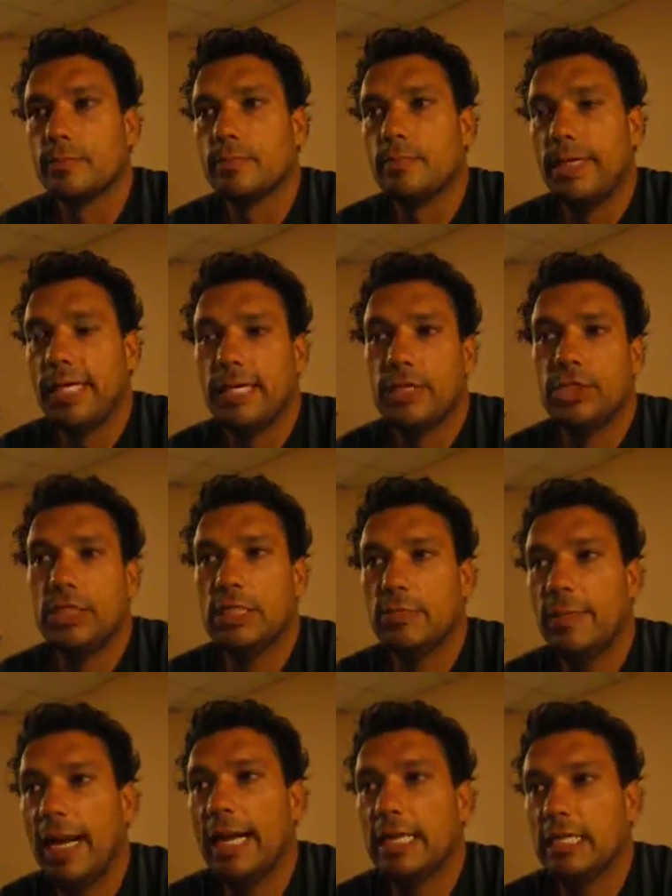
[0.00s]
because she's
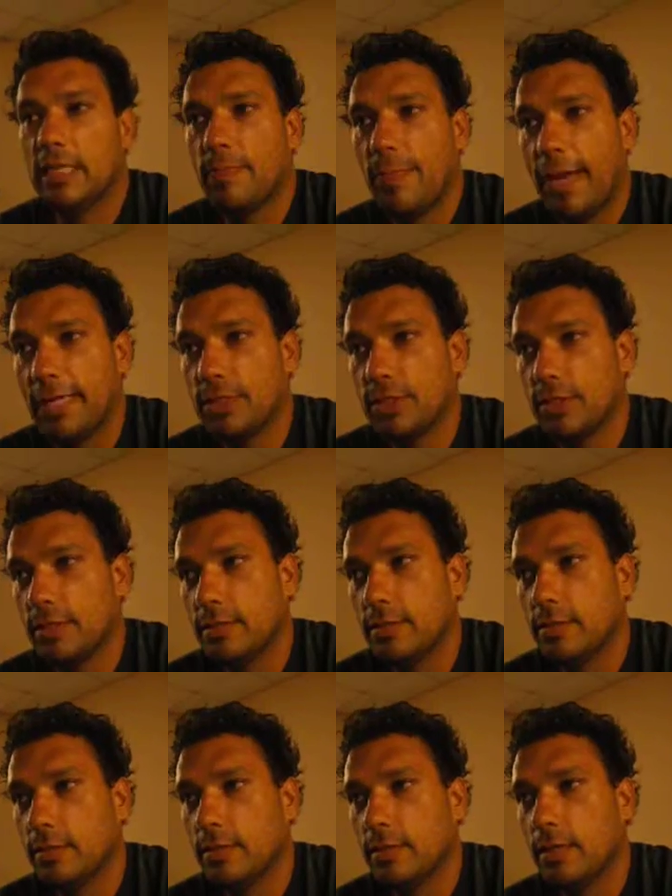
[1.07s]
back at the mansion,
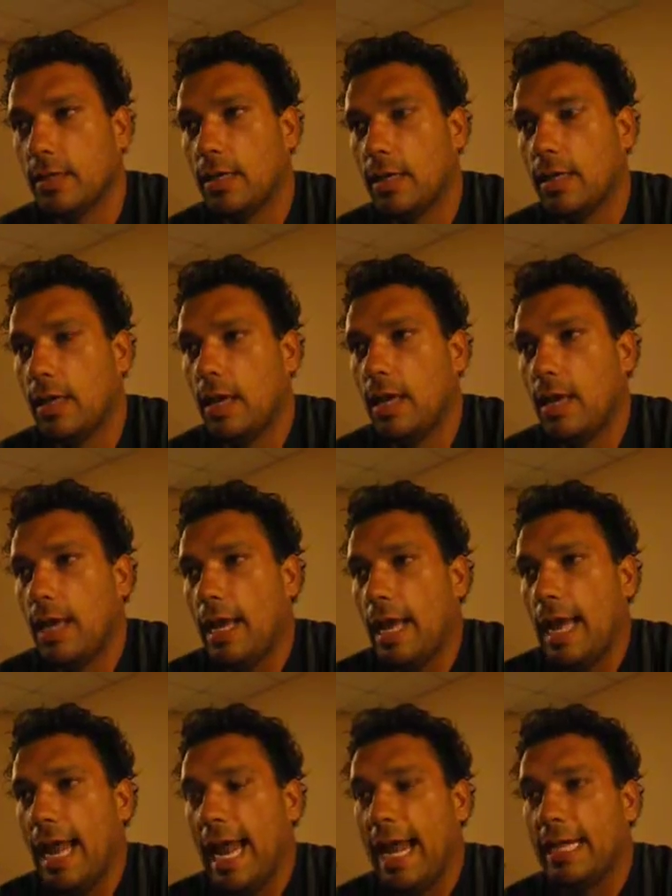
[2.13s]

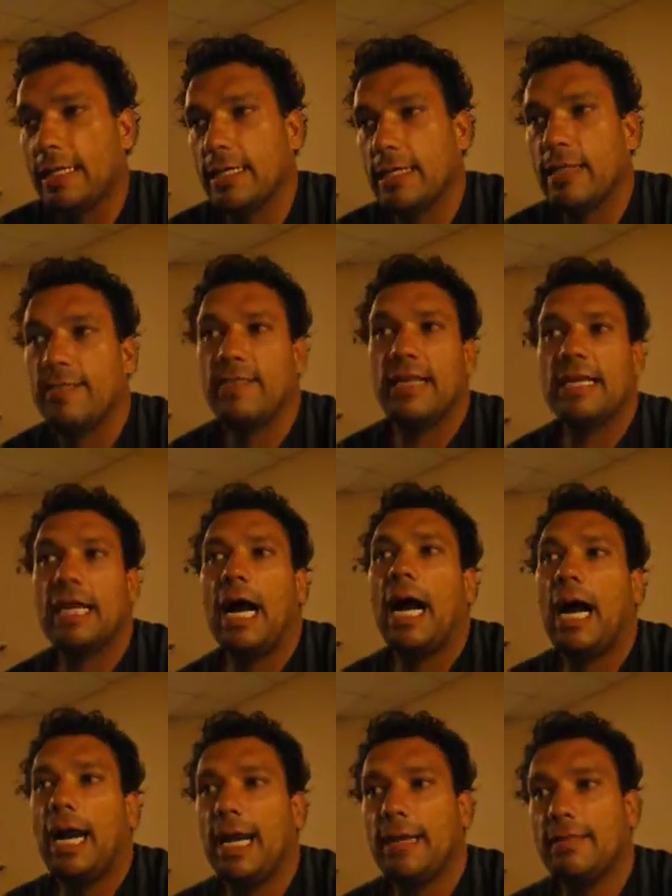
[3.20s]
and the
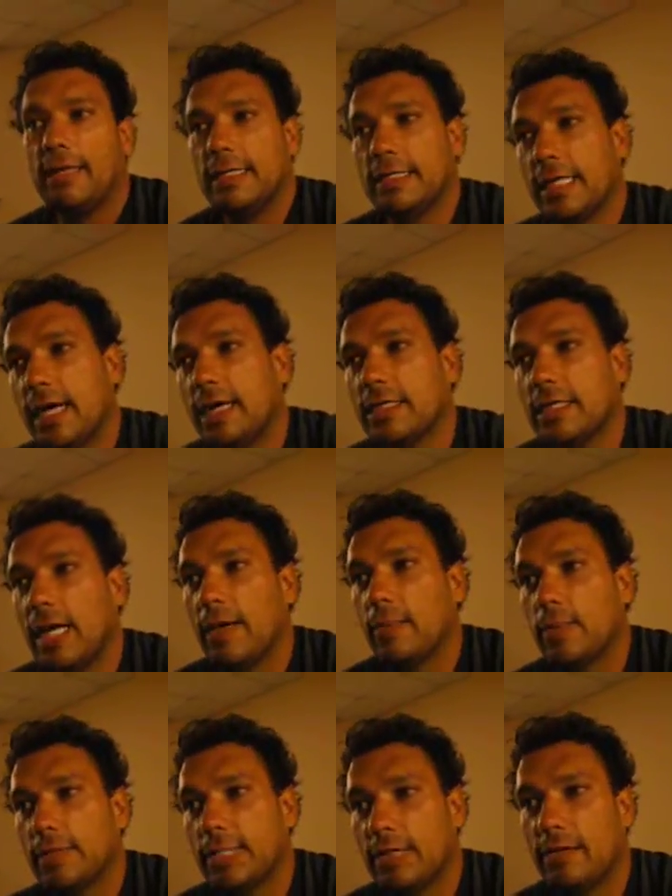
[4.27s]
guy the entire time
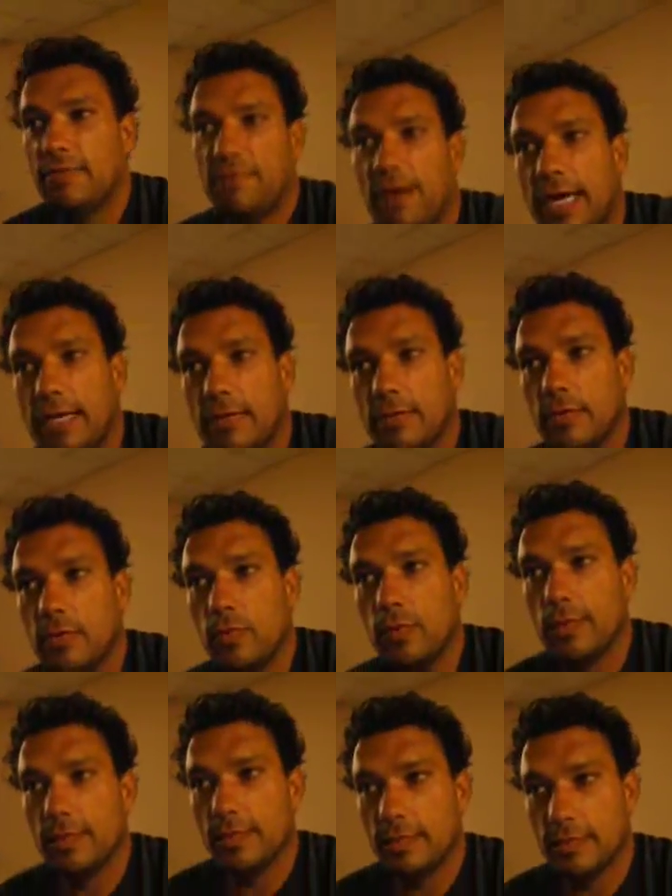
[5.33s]
was in a fight
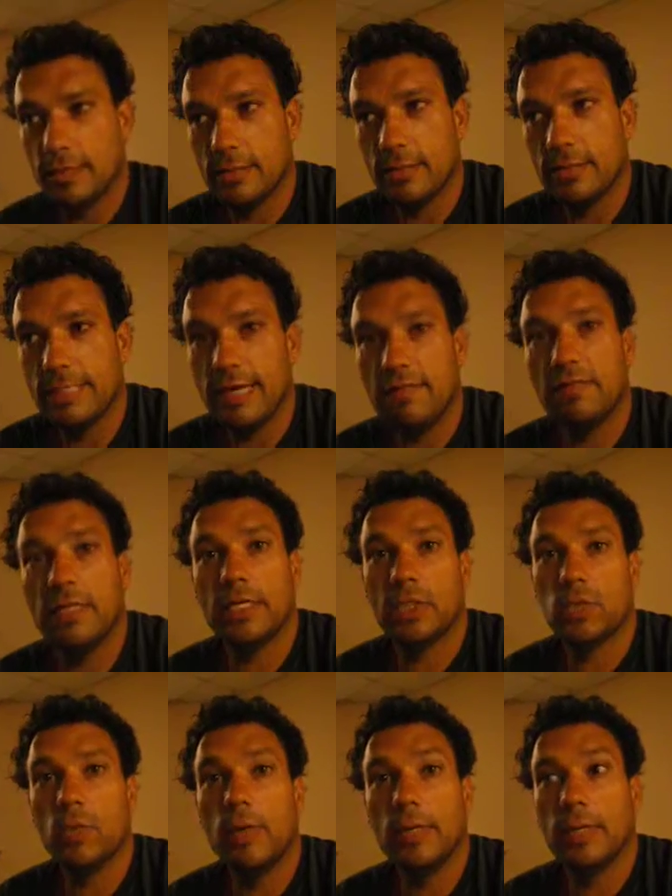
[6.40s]
with this devilish
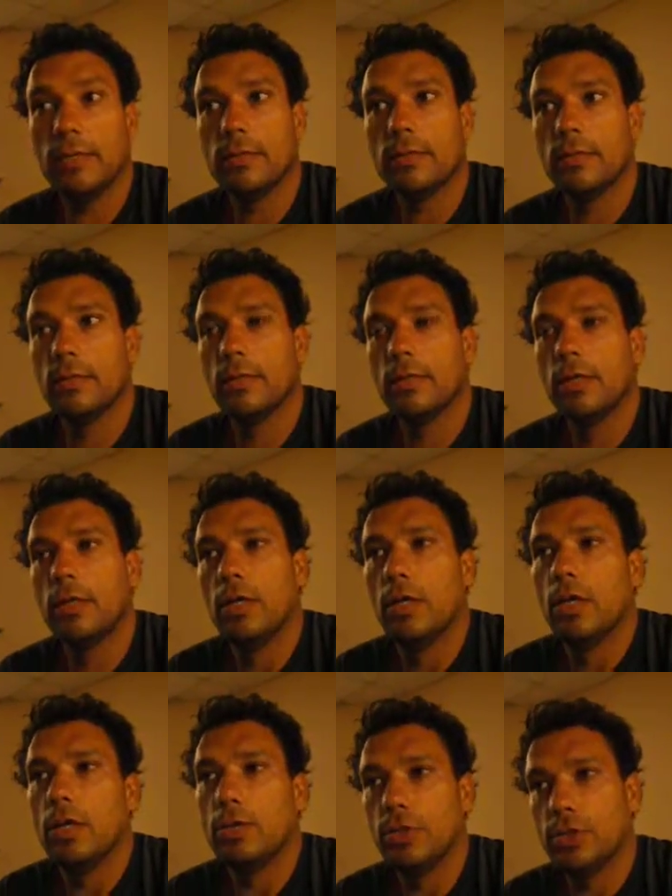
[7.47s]
woman
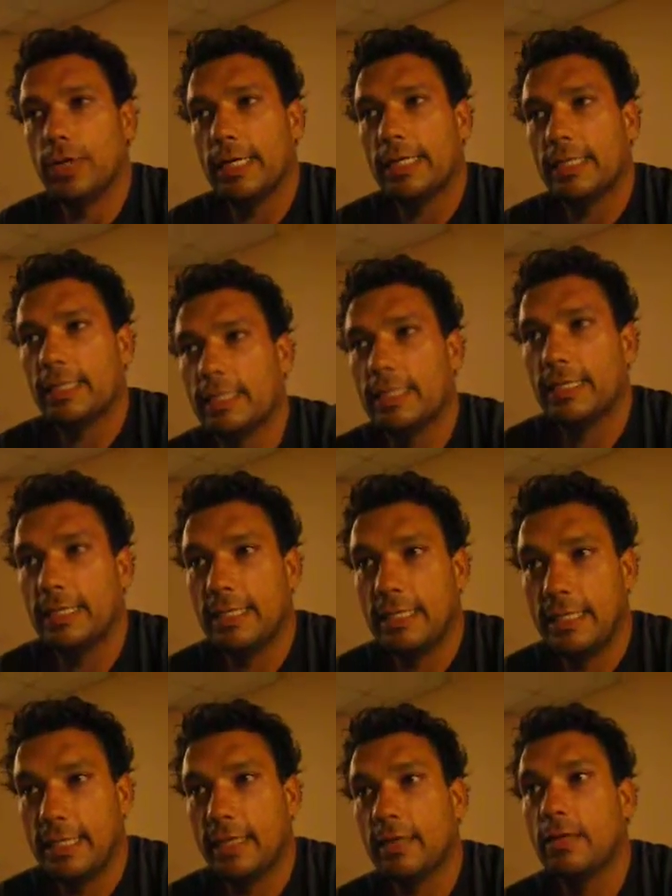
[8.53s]
who tried to
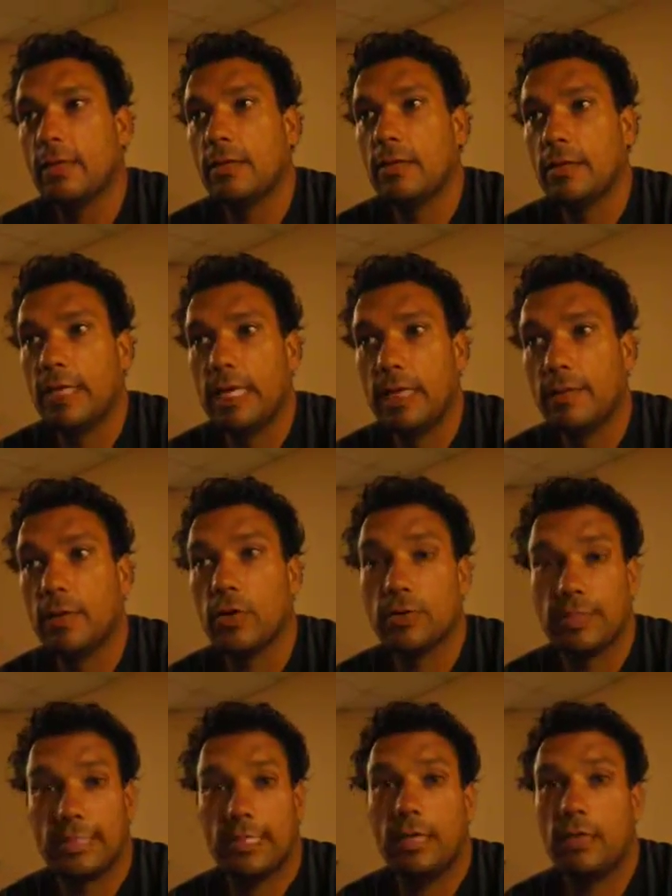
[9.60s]
kill him
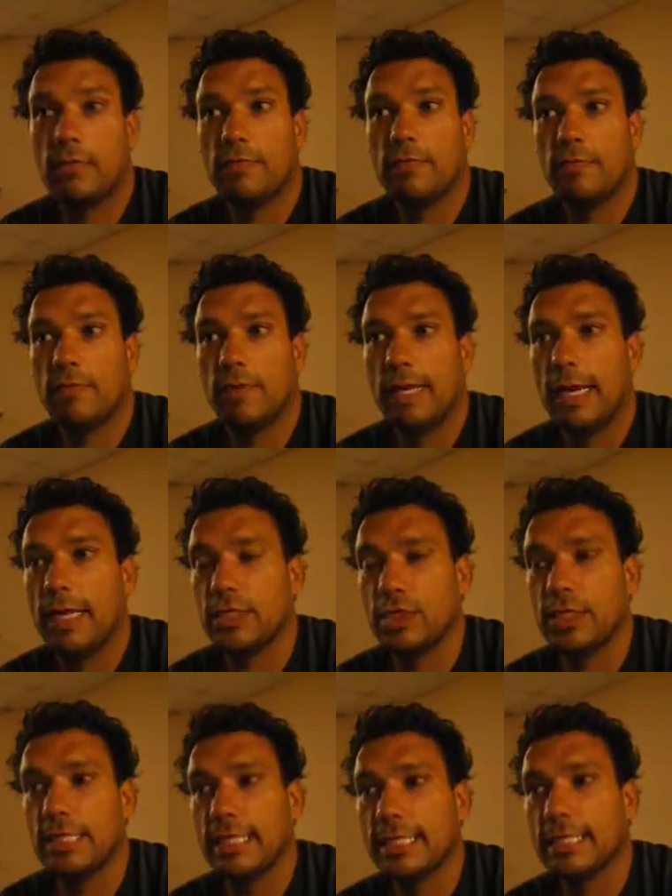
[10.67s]
herself, and
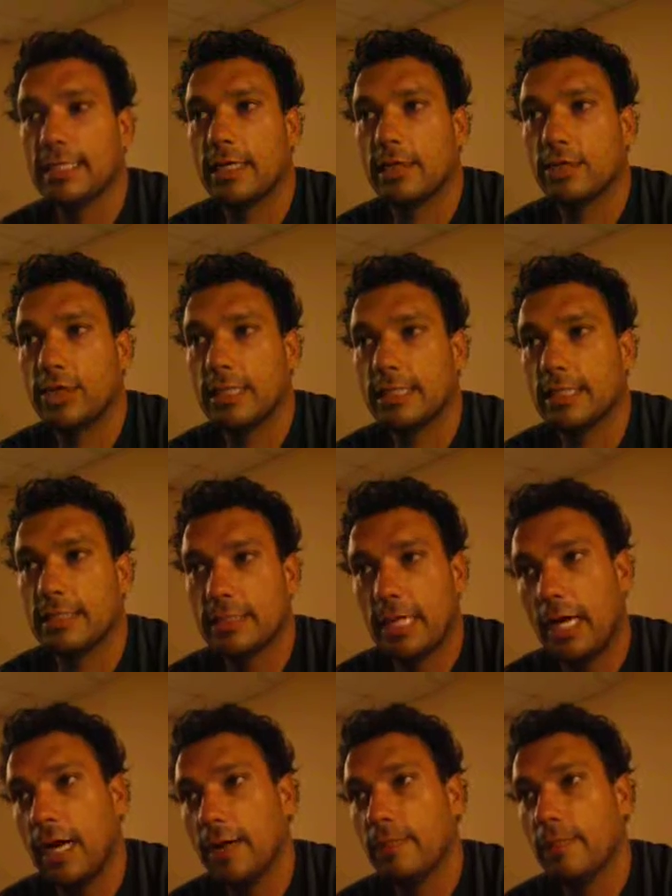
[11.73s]
she gets there just in
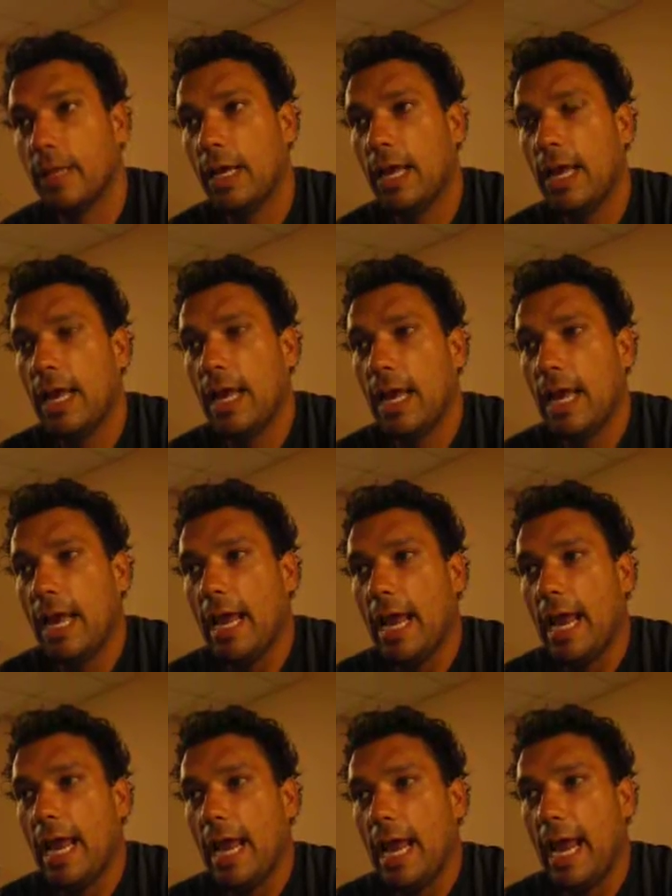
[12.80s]
time
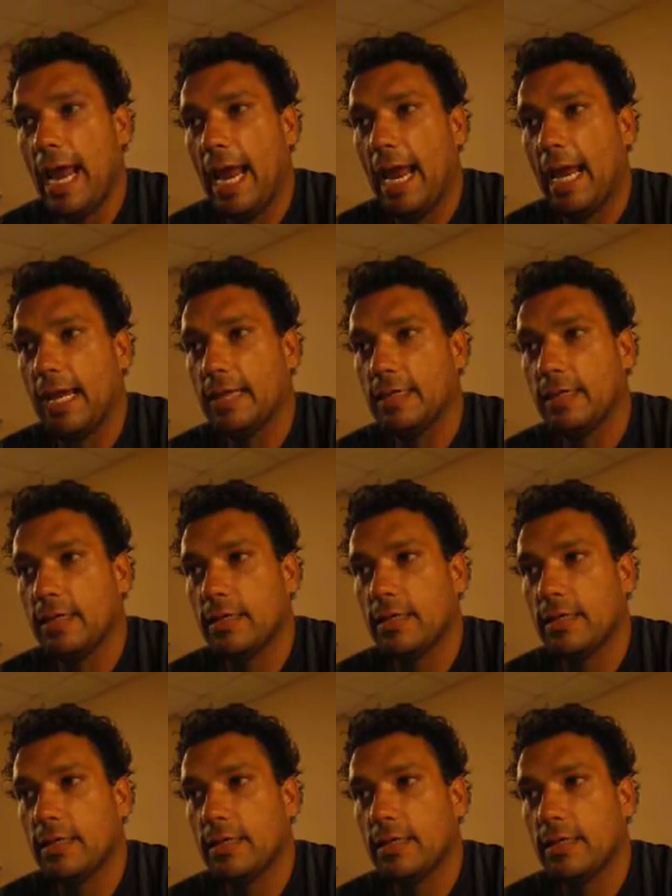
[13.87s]
and